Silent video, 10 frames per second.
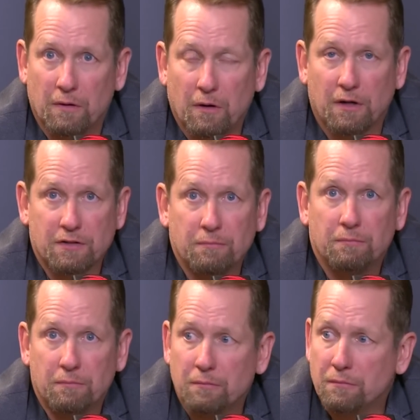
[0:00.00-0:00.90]

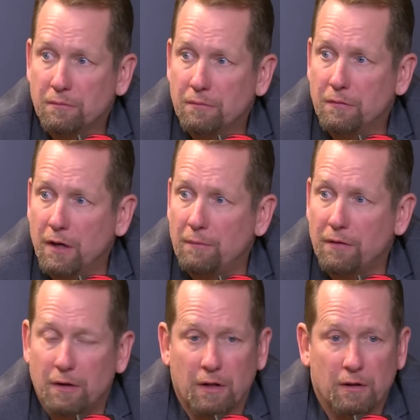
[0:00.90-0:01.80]
awesome. Yep, I
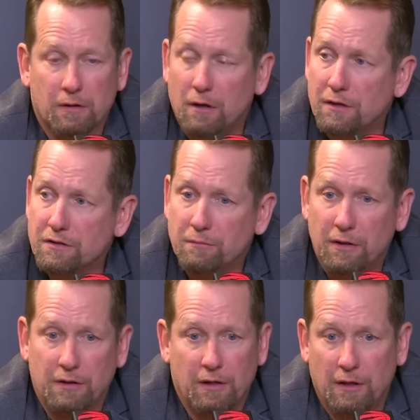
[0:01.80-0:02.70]
thought he looked awesome.
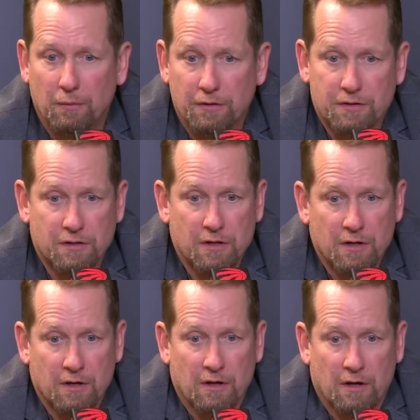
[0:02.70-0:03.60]
He was
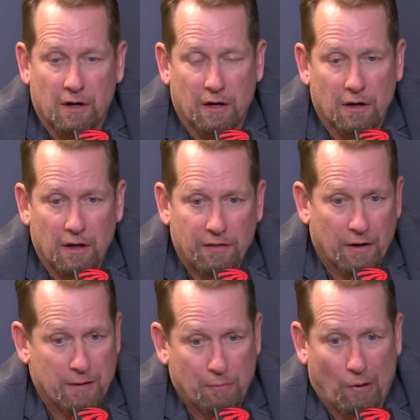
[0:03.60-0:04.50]
I
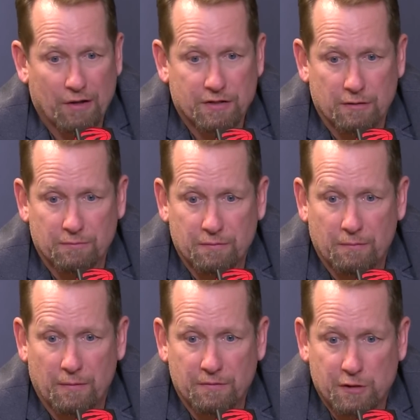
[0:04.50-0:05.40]
thought he brought some
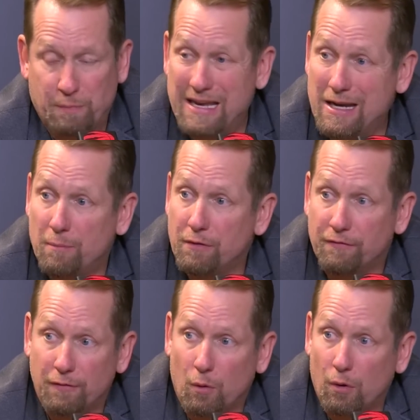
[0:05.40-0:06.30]
speed up the
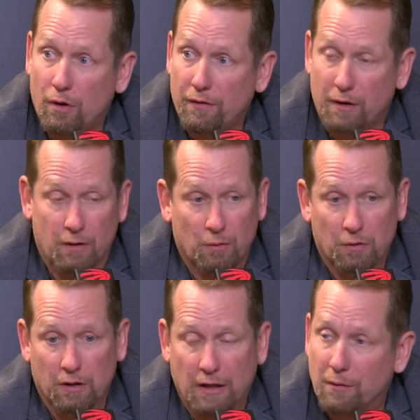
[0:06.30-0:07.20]
floor. I thought he
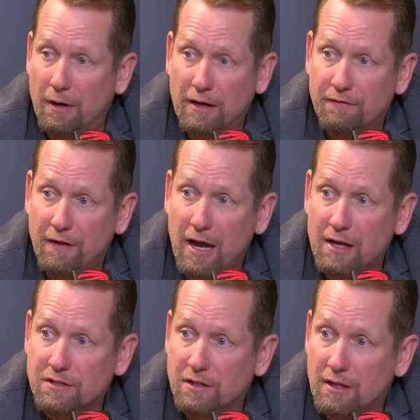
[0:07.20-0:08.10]
really ran
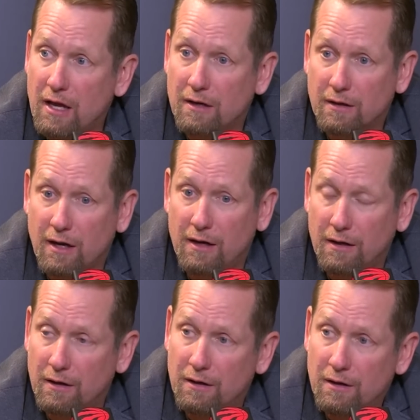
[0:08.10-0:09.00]
fast, and that kind of